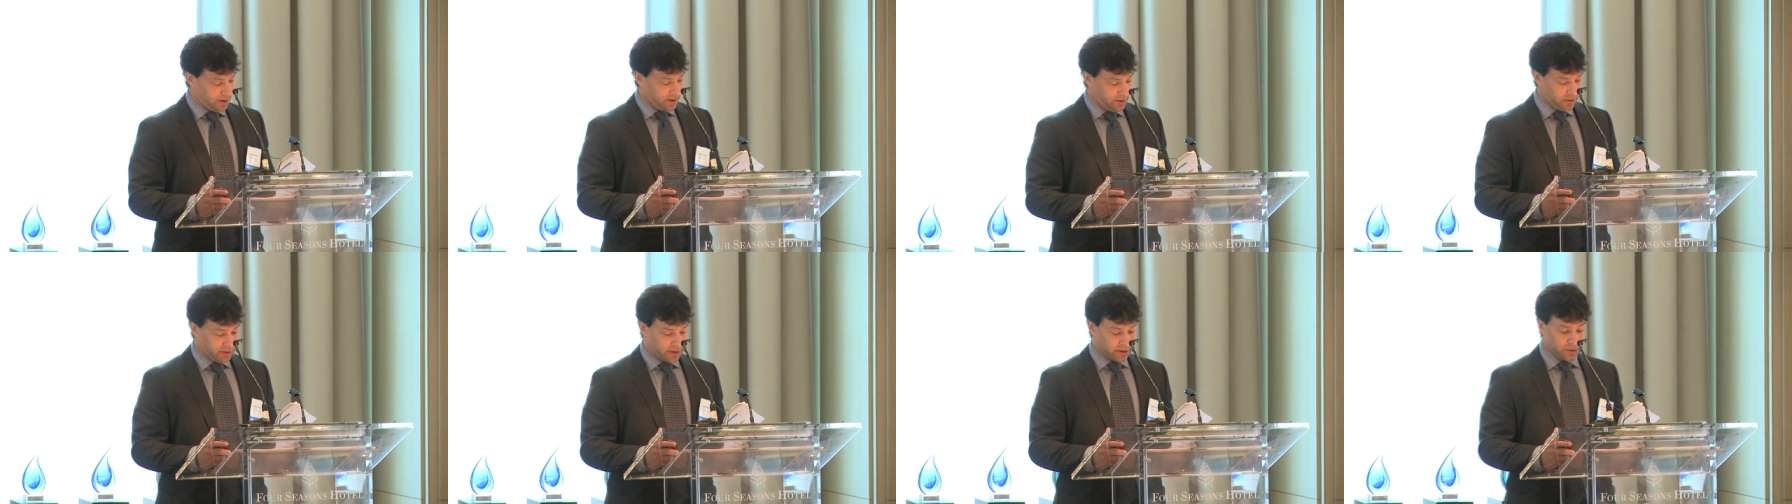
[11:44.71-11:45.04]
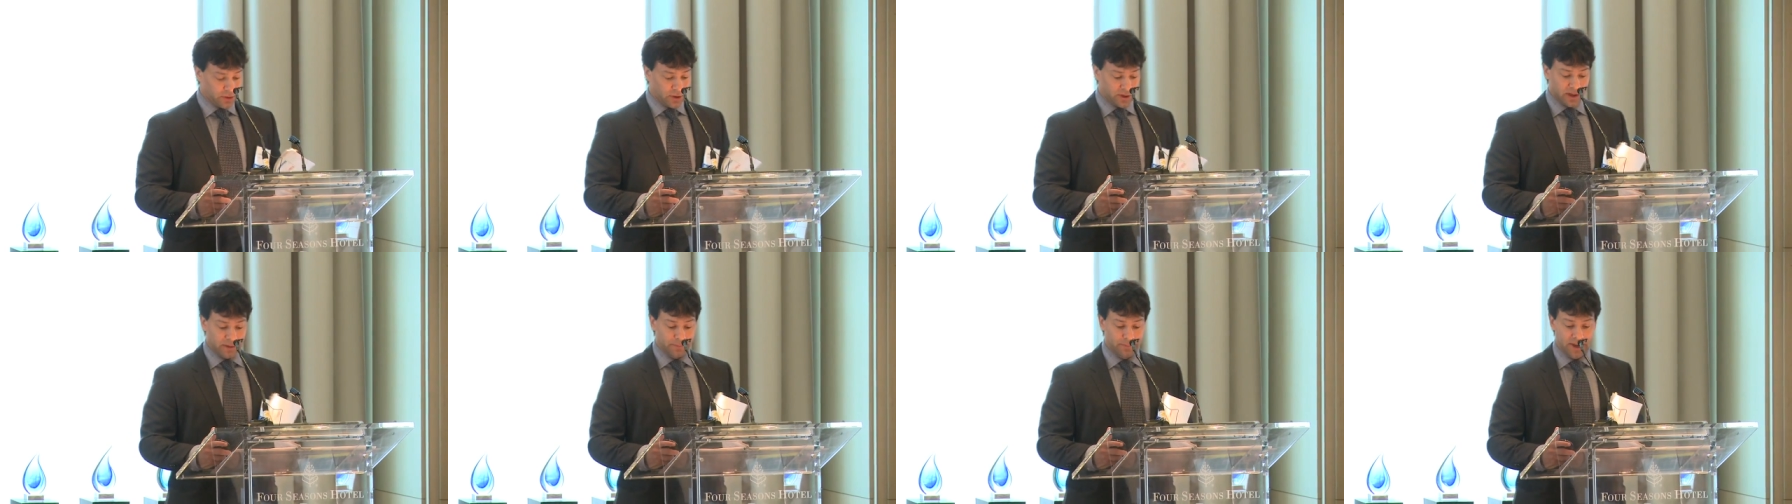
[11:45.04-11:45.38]
you could
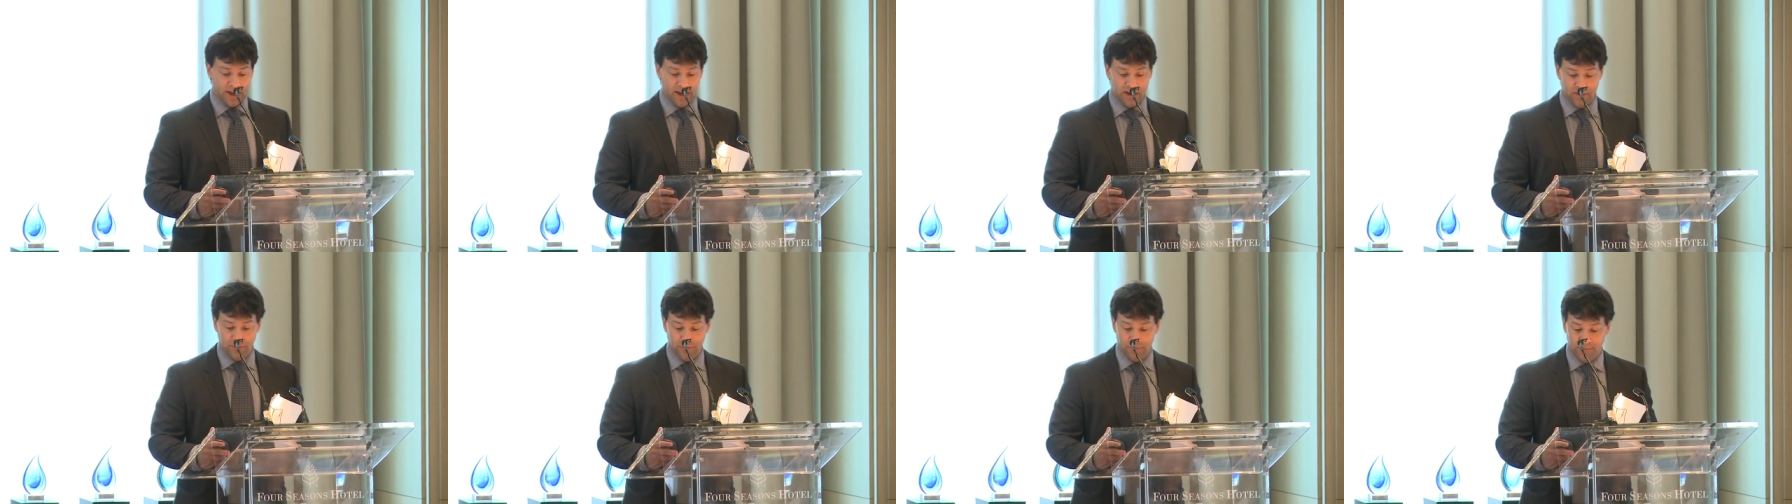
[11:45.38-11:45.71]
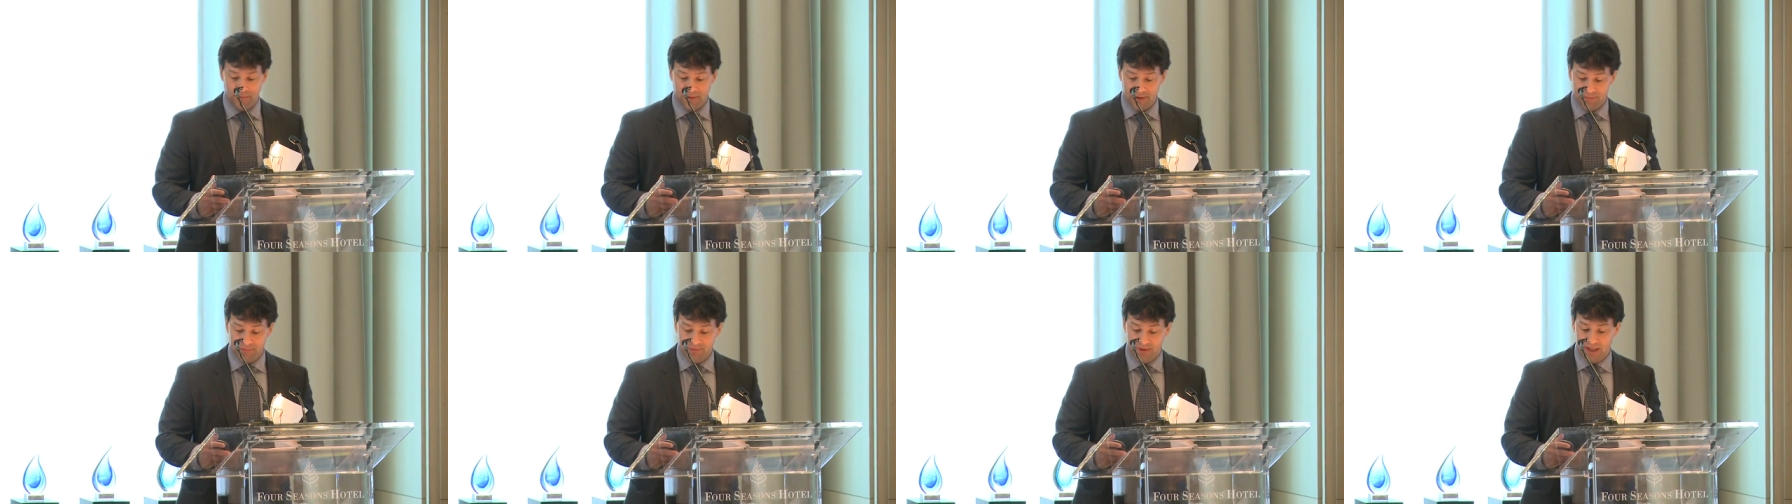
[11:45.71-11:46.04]
look at page
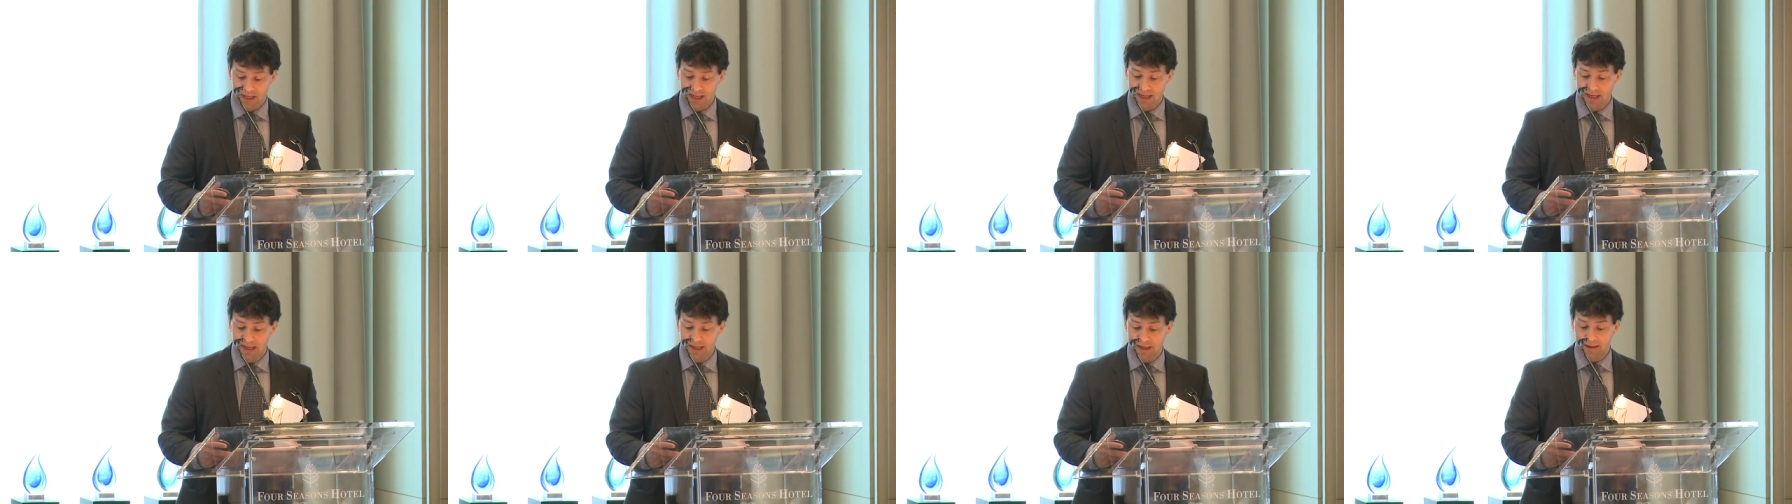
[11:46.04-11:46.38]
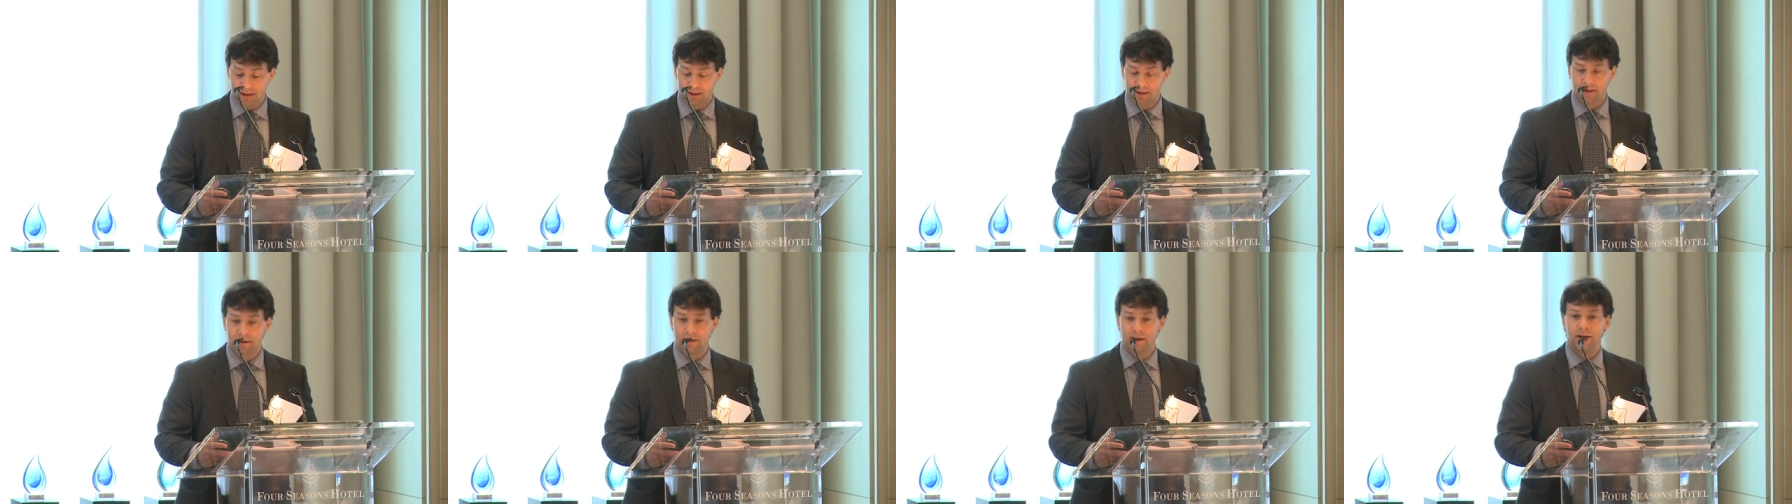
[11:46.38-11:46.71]
15